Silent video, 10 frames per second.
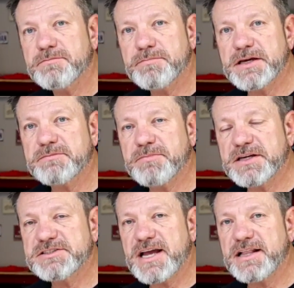
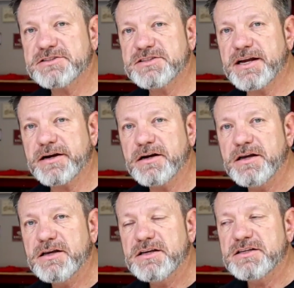big challenge there.
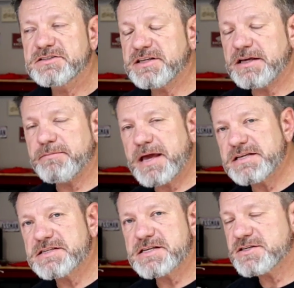Seat
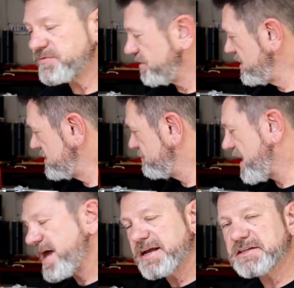bases for these
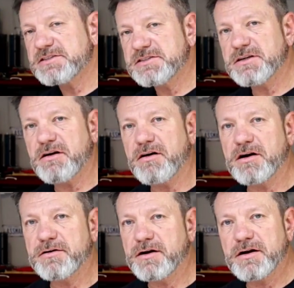bikes
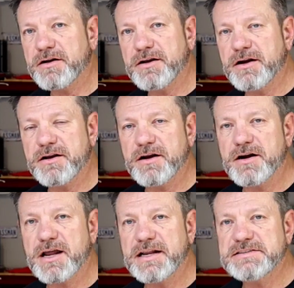they're
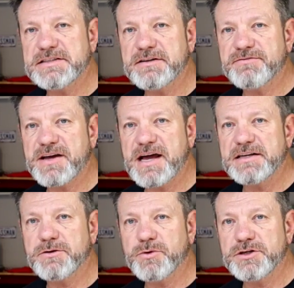not easy to
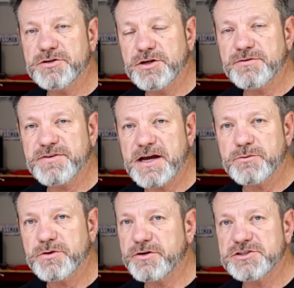find, and when you do
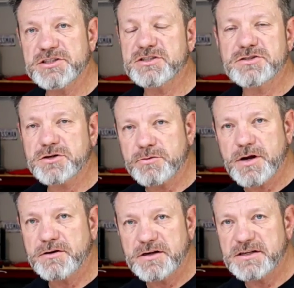find one, they're just as
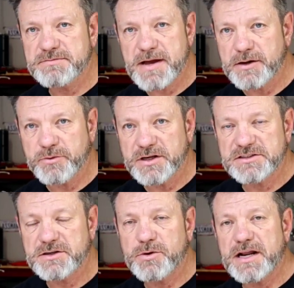corroded as mine was.
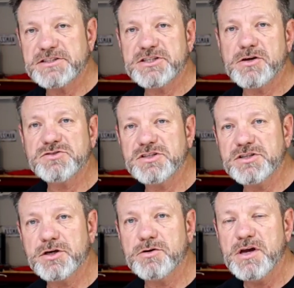So what I chose to
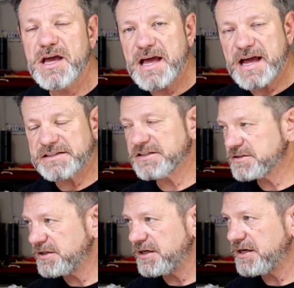do, I
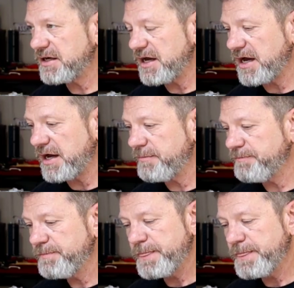took the